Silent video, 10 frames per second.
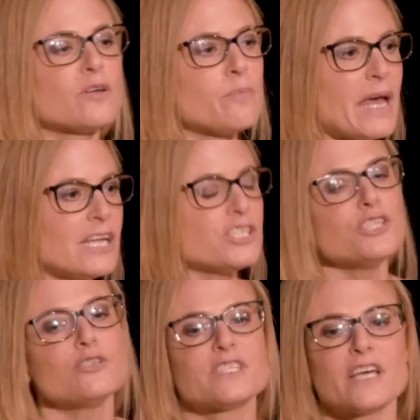imagine
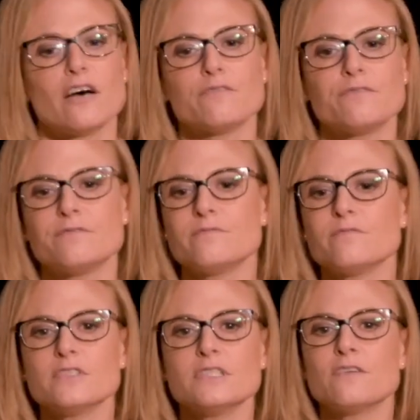yourself
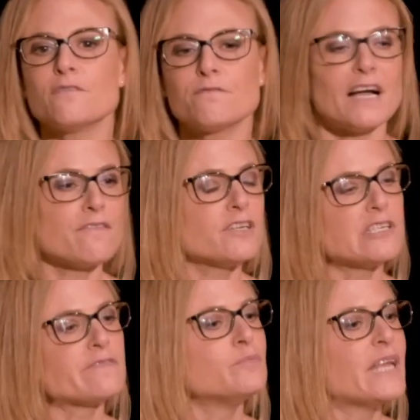five
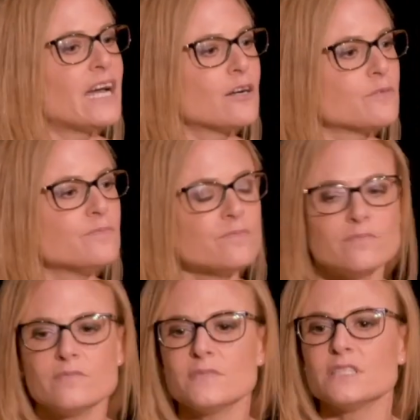years from now,
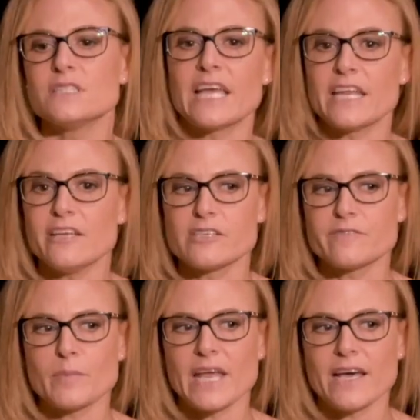10 years
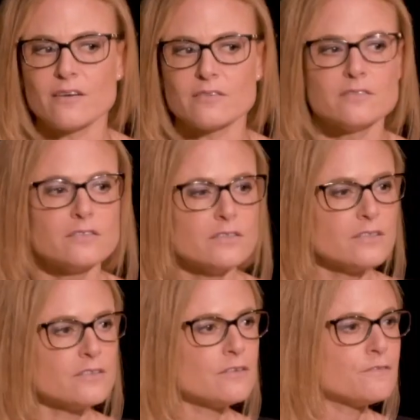from now,
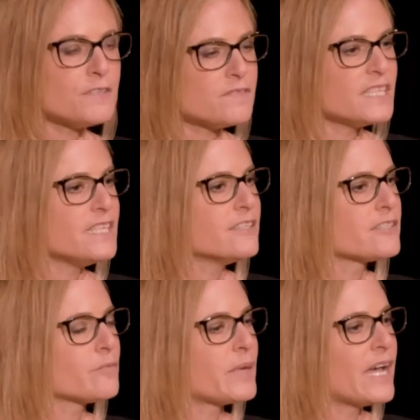15 years
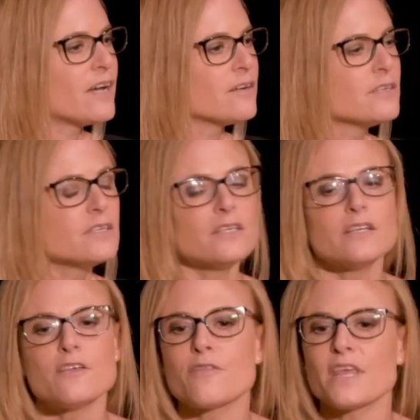from now.
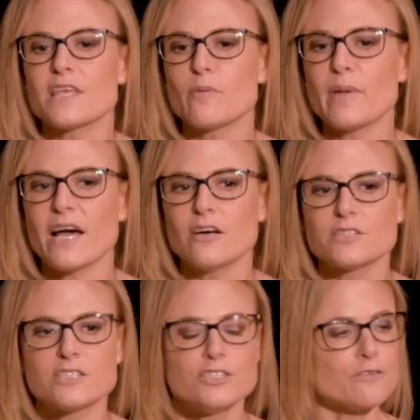Think
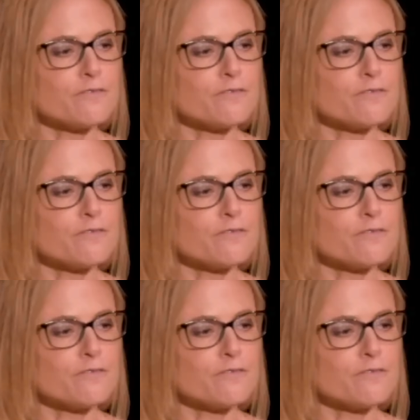about your